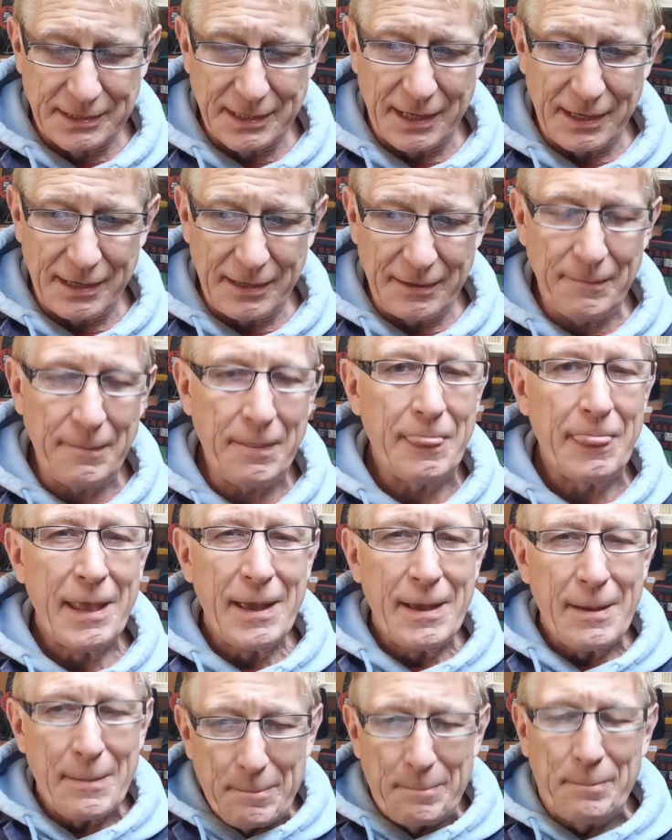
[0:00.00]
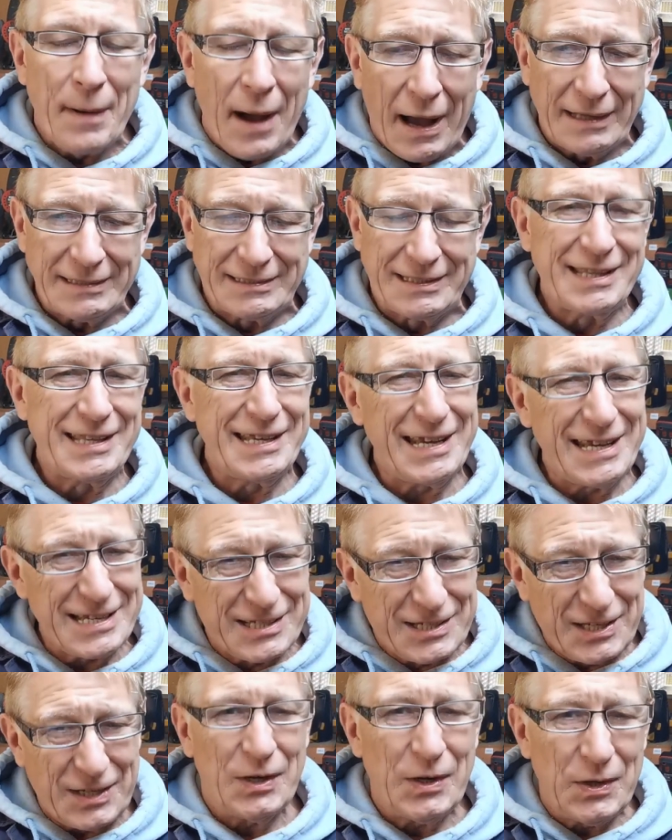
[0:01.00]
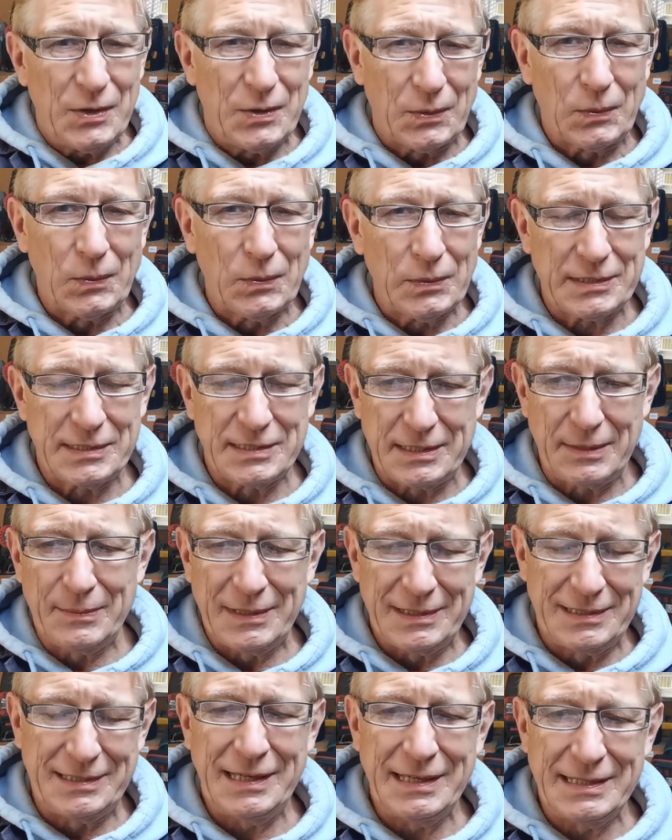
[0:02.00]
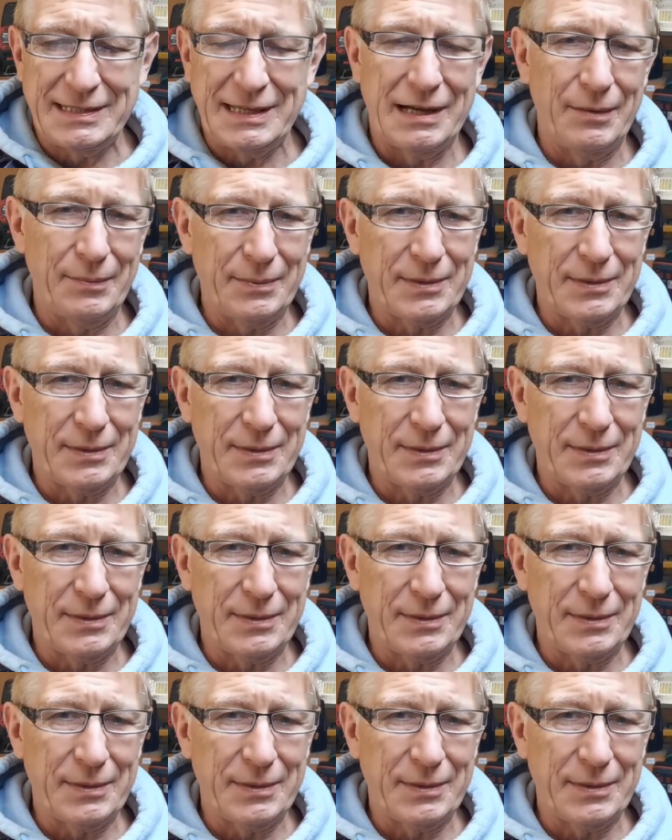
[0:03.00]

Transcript: same, but the internals and some of the detail,